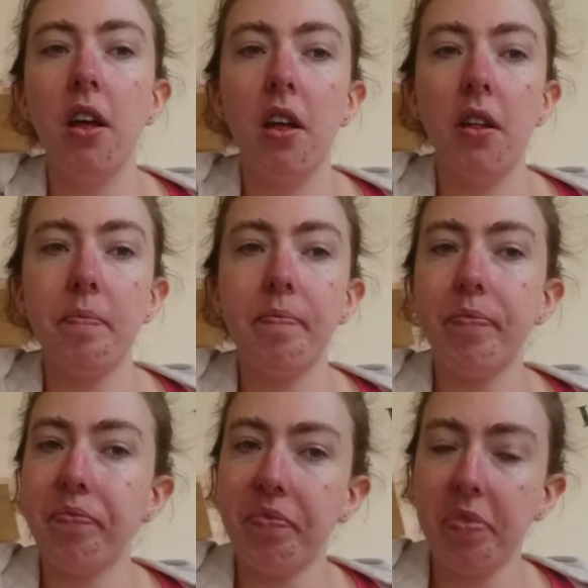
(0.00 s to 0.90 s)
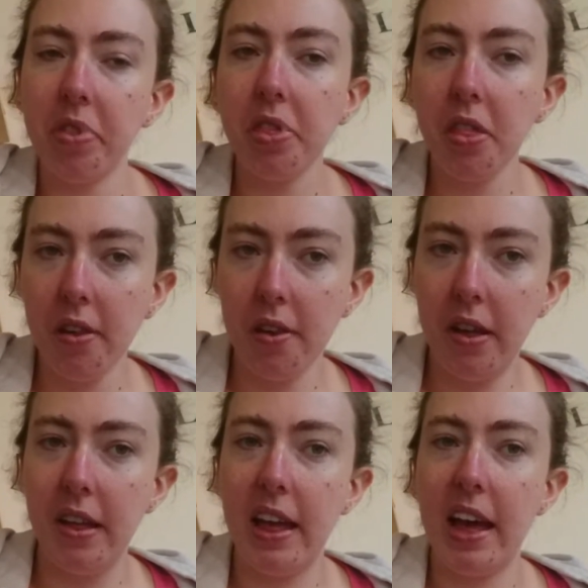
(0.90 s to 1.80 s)
and move on to the 5th
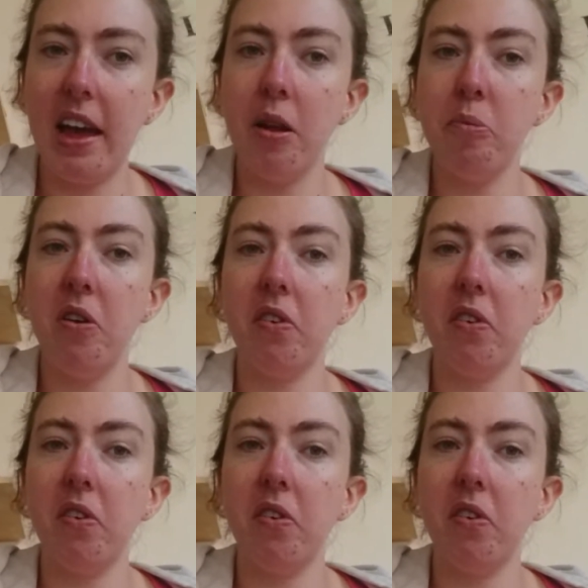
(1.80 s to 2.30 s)
glass quickly.